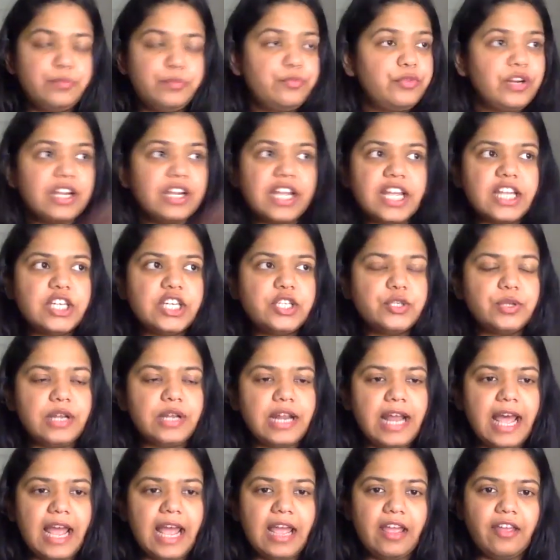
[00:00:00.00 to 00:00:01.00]
bring it to
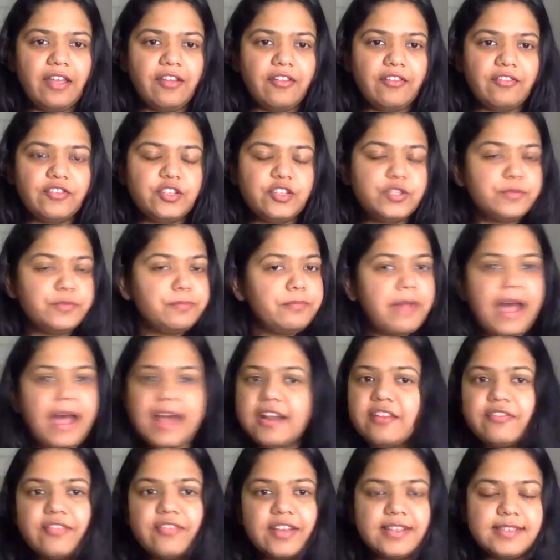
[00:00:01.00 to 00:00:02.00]
life, to
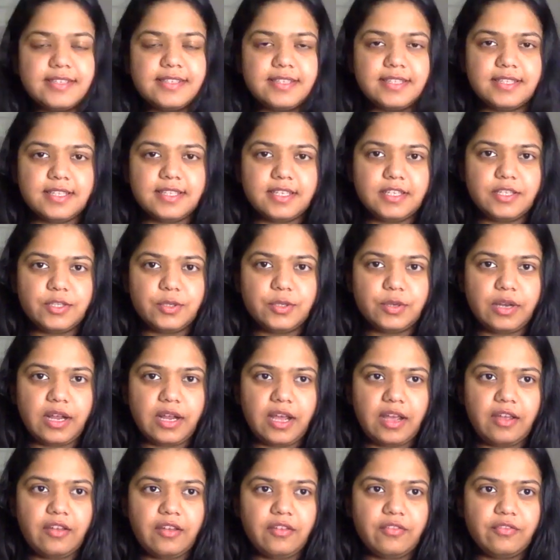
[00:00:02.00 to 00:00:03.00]
manifest it into
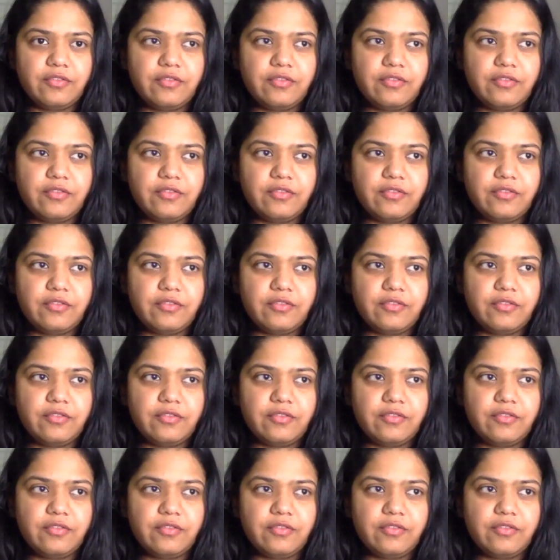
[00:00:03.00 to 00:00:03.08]
life.